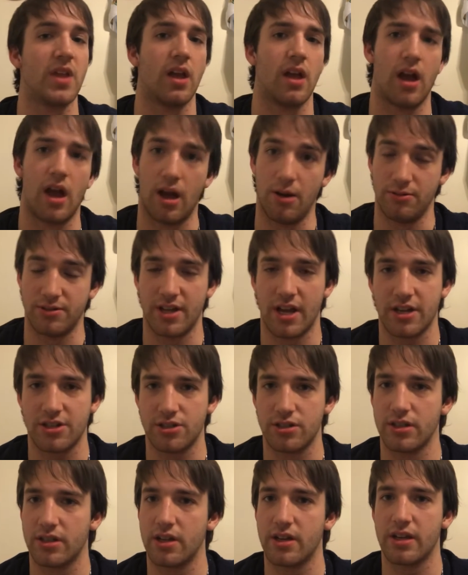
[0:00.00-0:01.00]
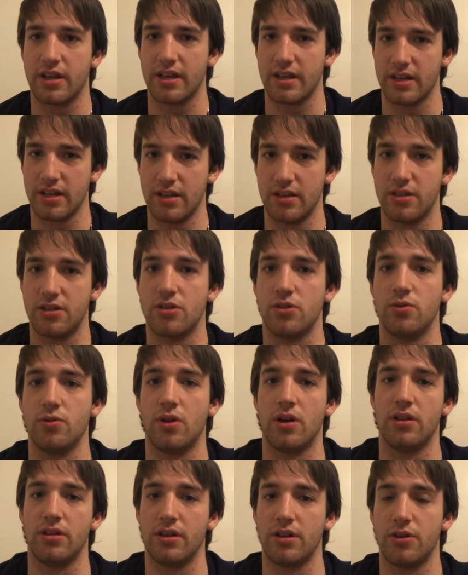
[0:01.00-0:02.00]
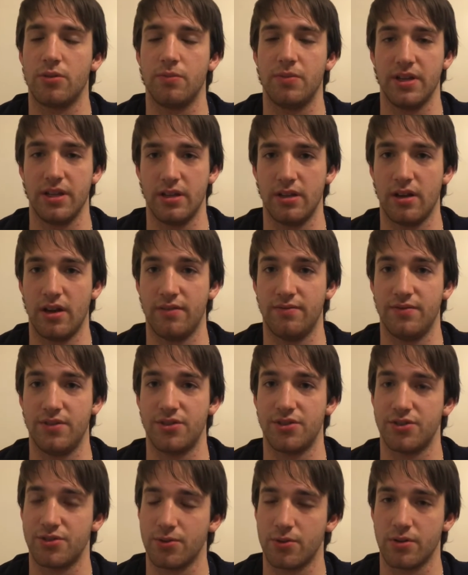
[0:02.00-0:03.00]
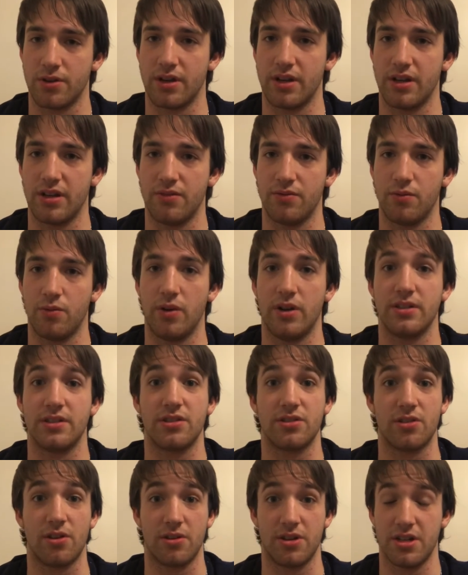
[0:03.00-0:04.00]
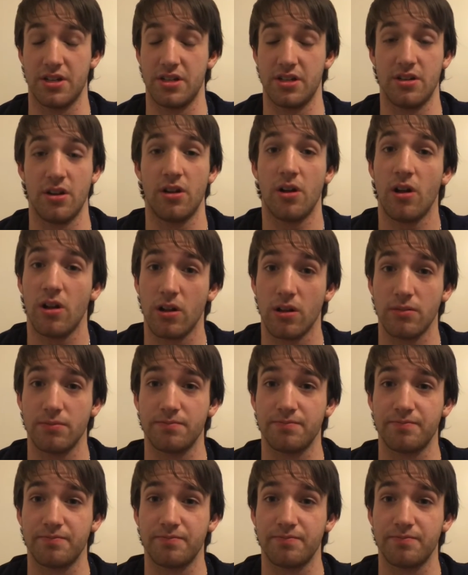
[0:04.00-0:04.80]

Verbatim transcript: I was actually gonna get into a little bit of the story of what started it all.